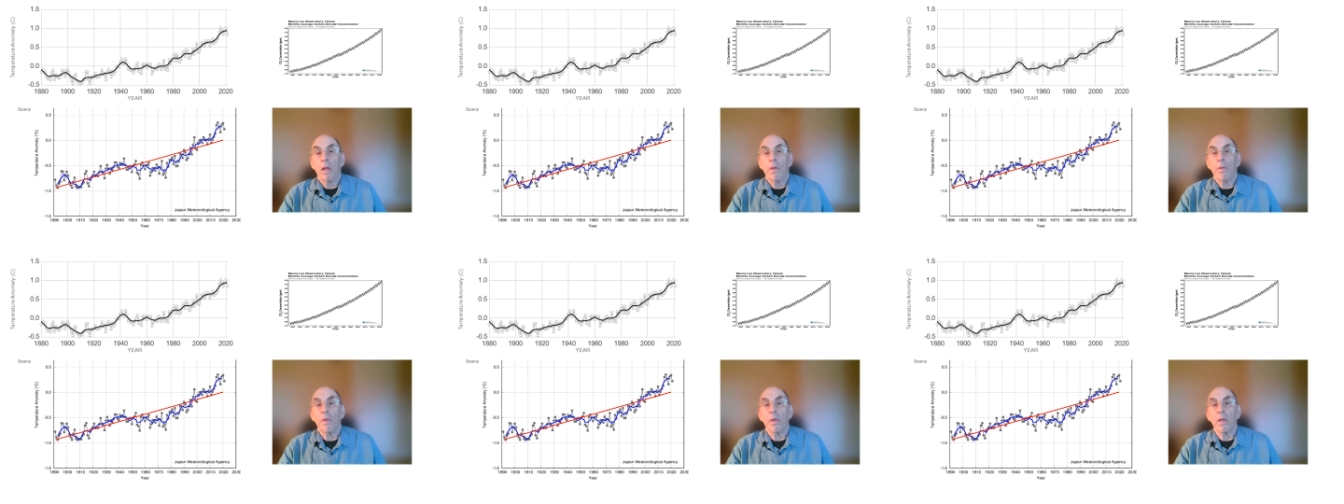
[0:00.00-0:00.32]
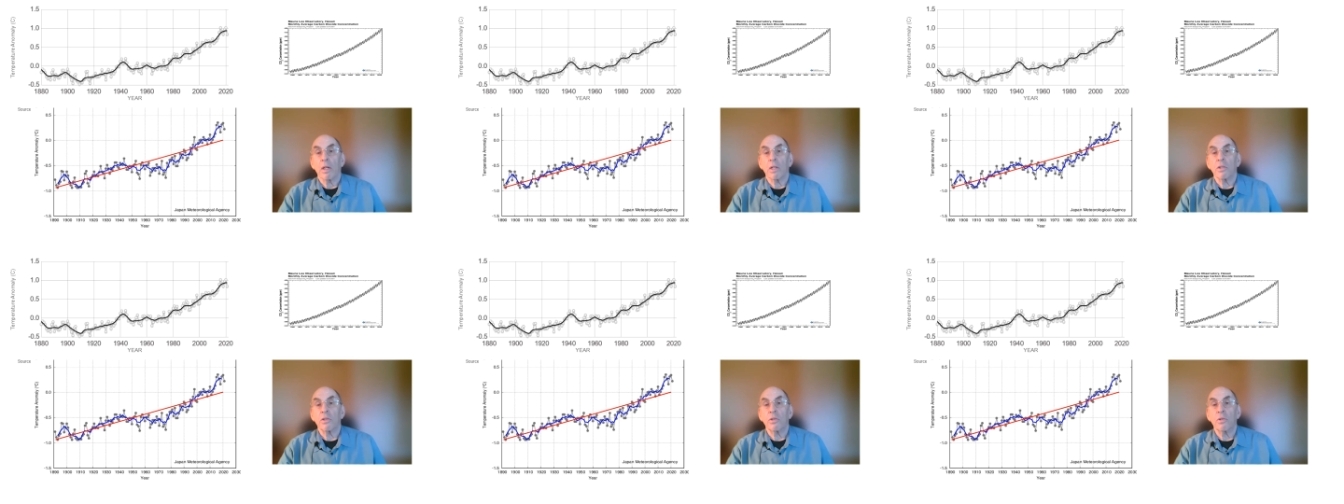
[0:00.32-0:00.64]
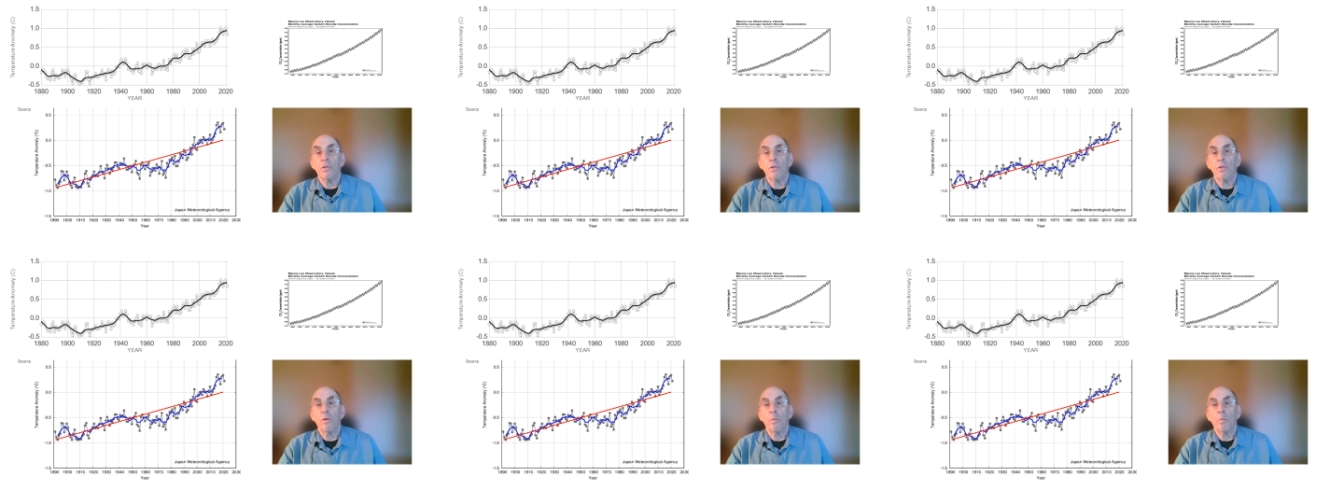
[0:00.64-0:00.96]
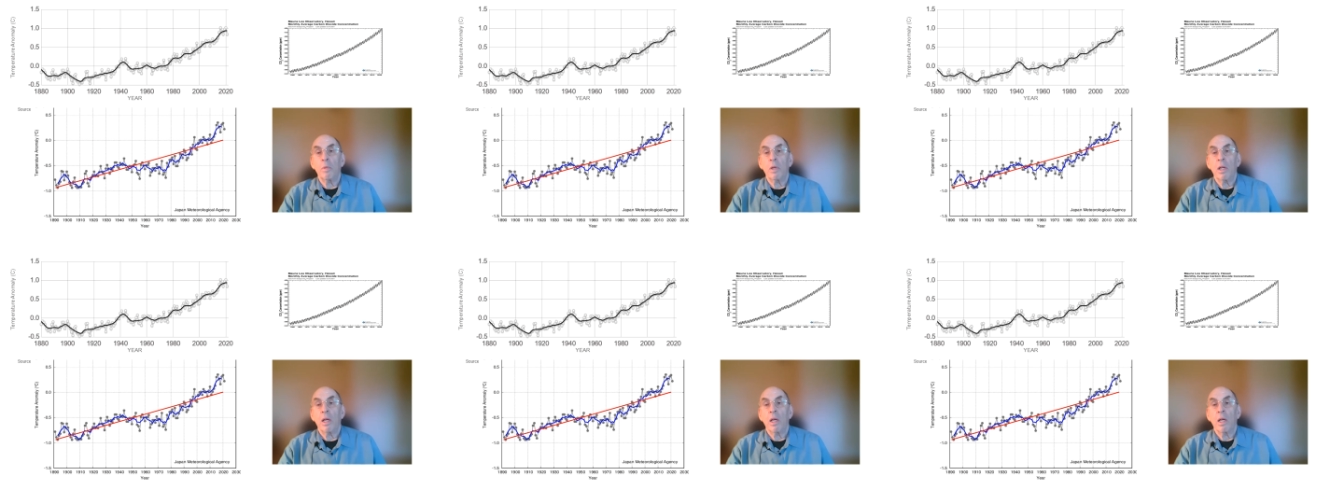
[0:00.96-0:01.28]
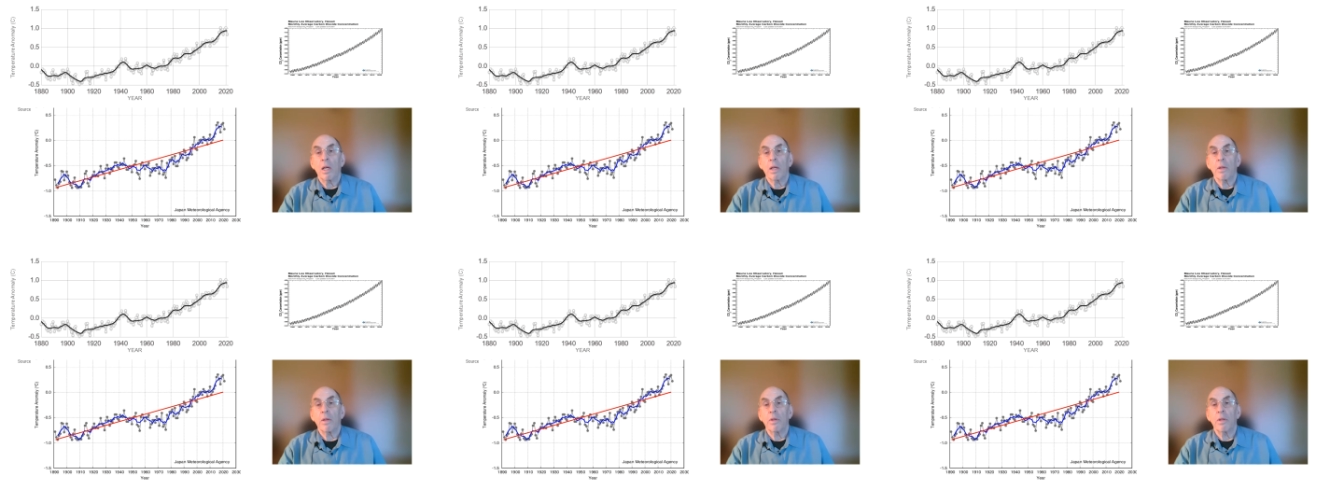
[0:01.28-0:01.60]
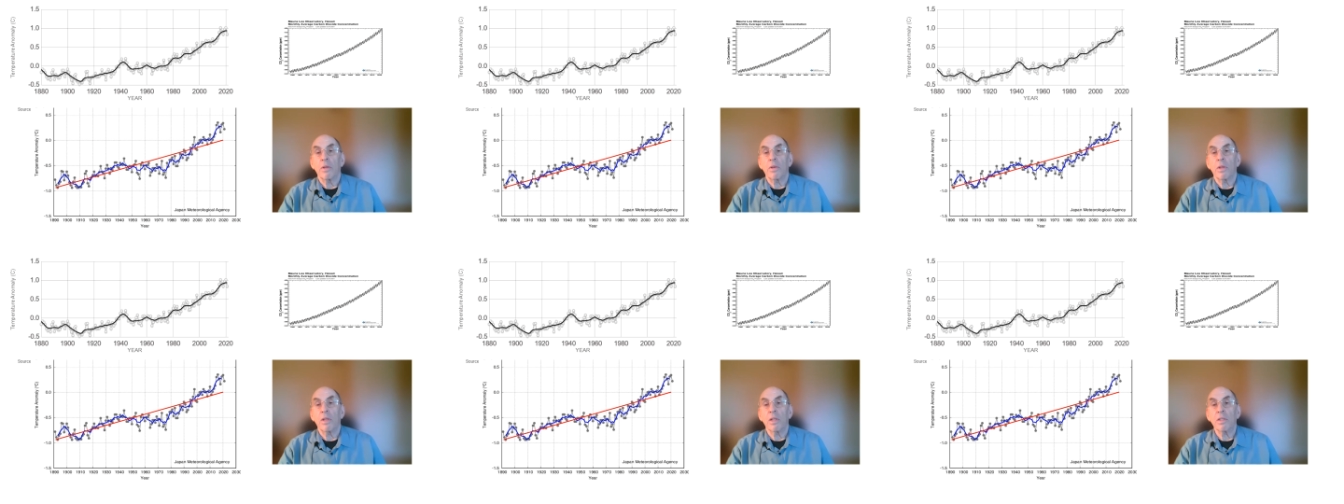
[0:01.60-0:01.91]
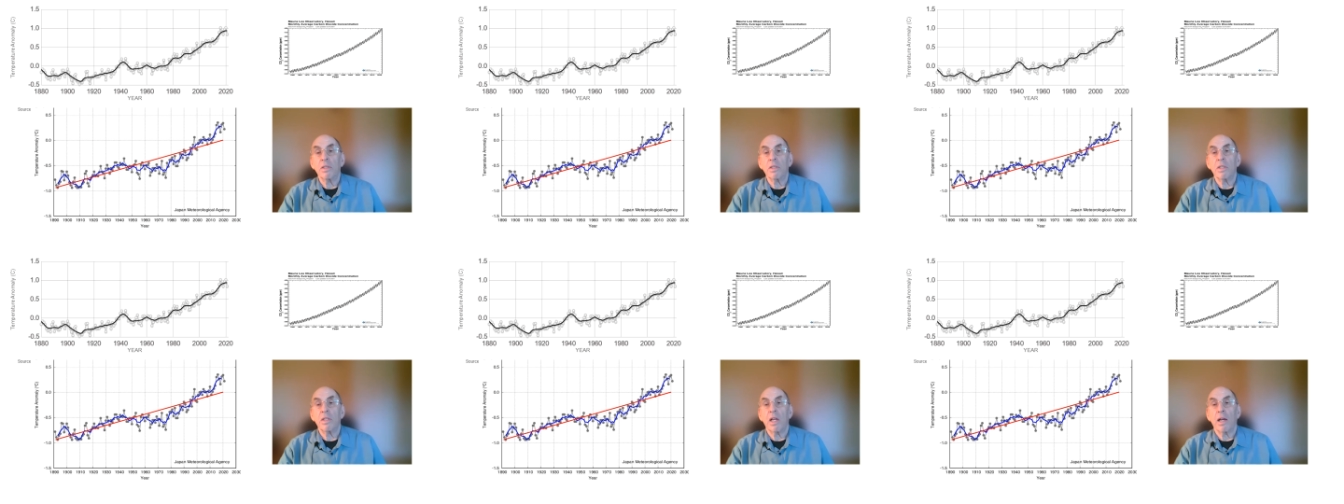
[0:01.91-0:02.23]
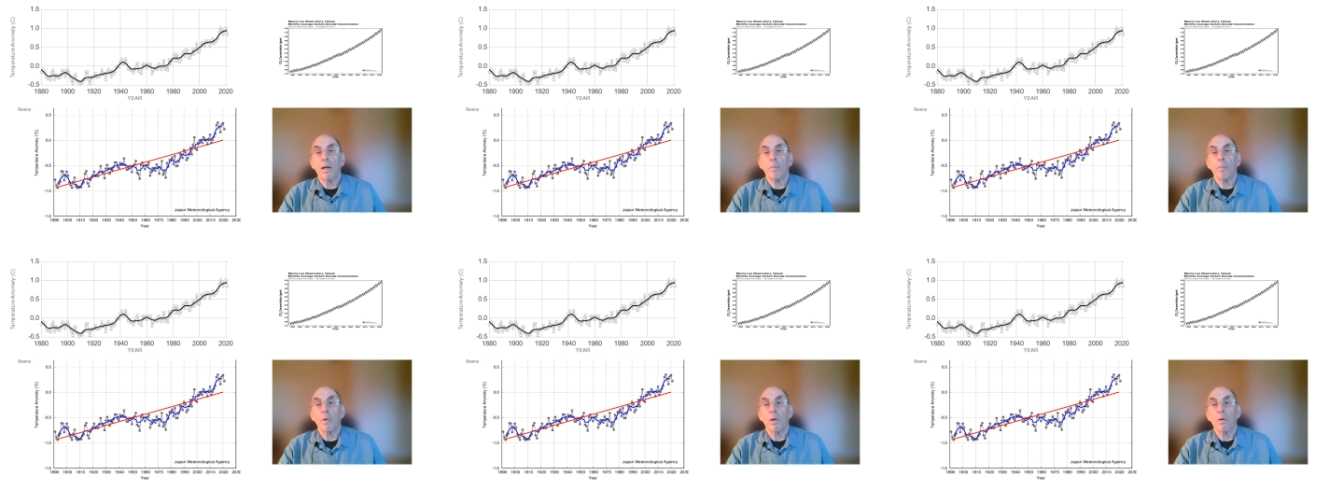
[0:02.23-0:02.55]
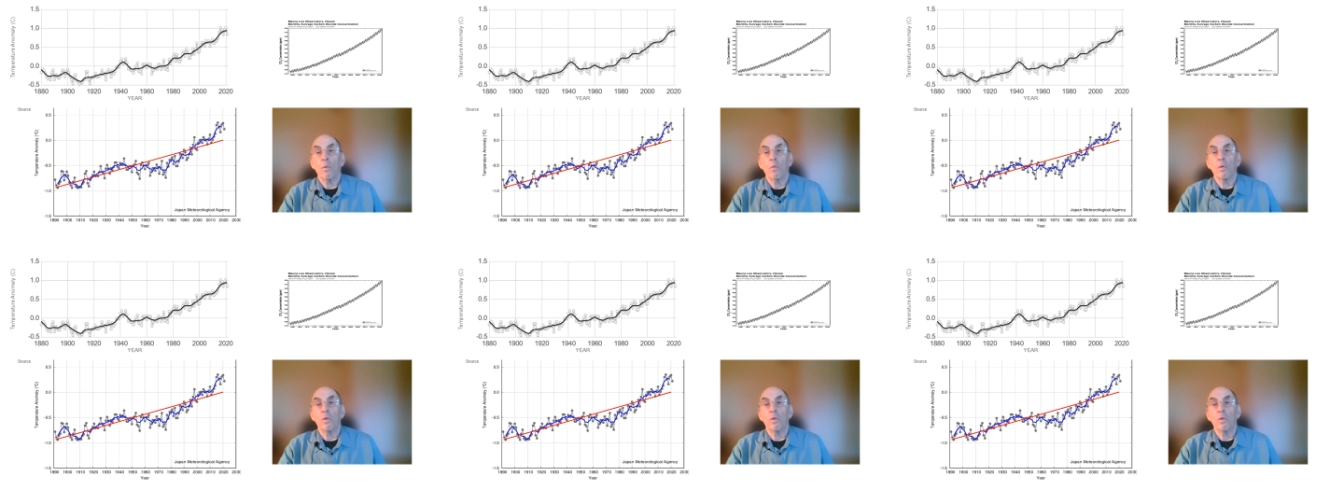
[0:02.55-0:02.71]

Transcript: They assumed that this step